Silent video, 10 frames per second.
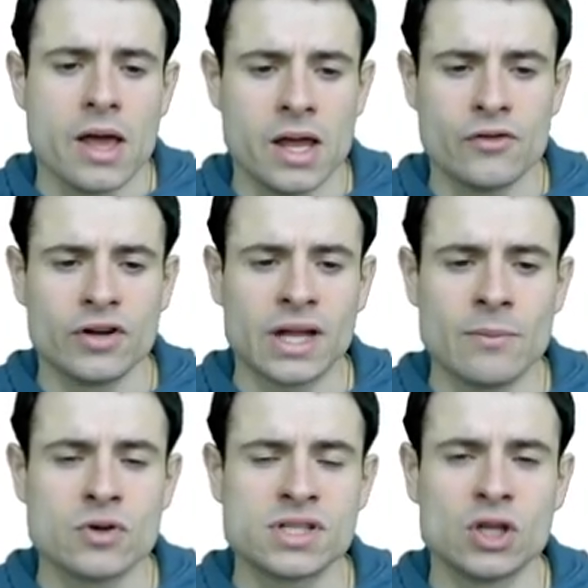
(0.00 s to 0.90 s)
Every time
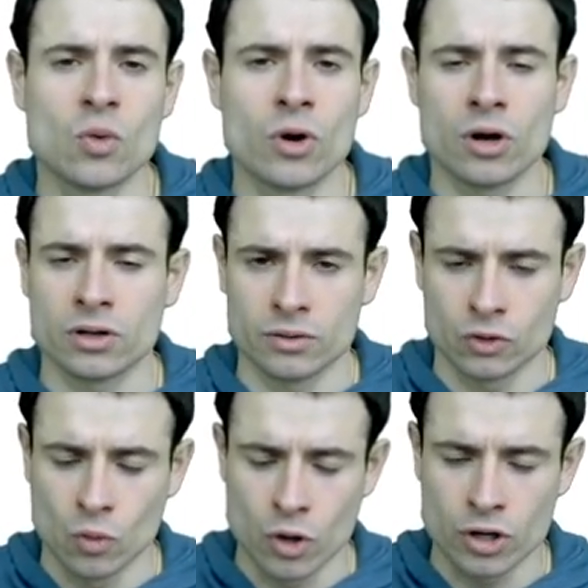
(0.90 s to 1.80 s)
you see the word, the
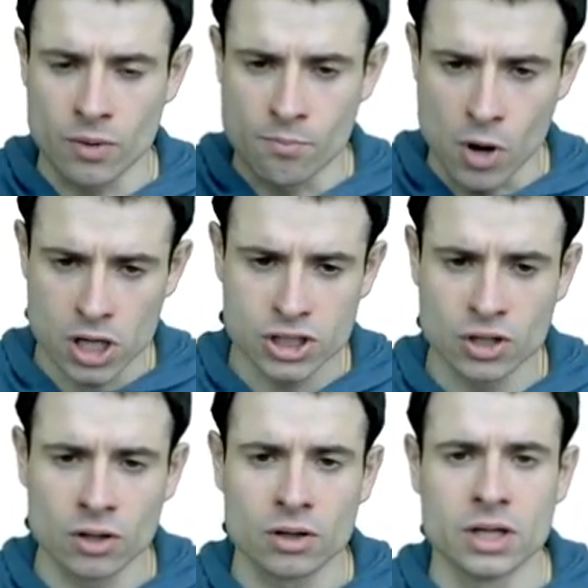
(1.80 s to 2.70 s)
word
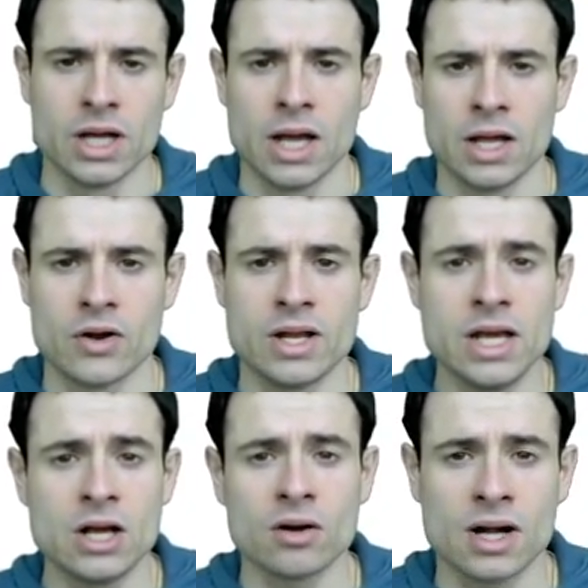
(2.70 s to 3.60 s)
marginal in an
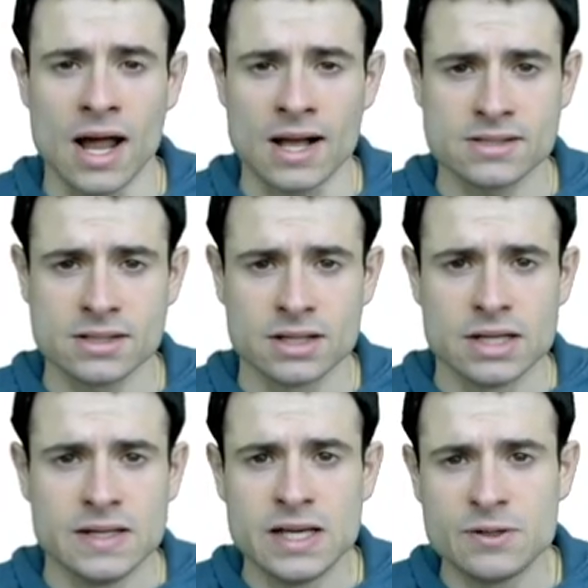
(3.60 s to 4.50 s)
econ class,
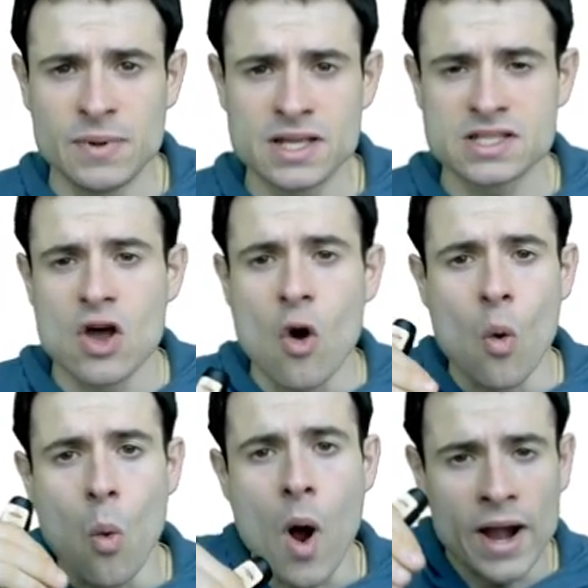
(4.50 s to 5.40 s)
it means
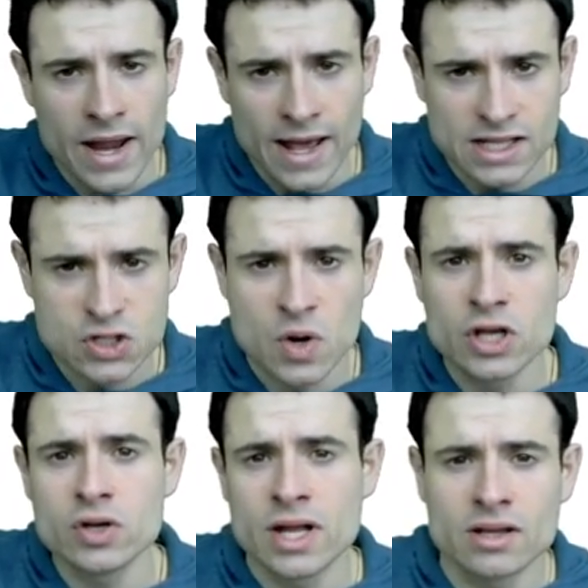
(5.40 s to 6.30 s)
one extra
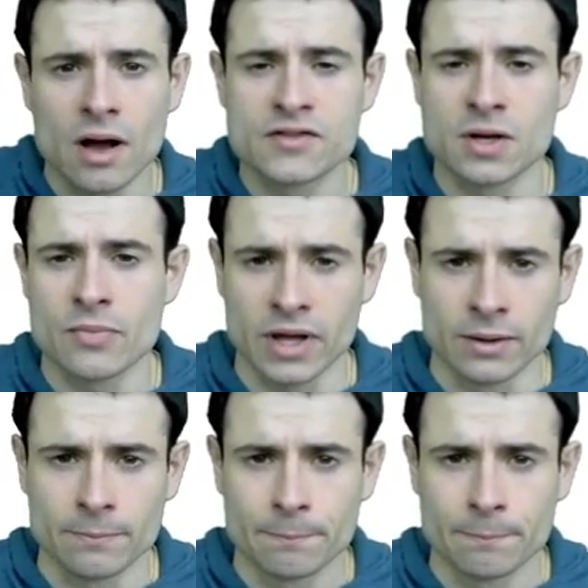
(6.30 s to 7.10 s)
unit of something.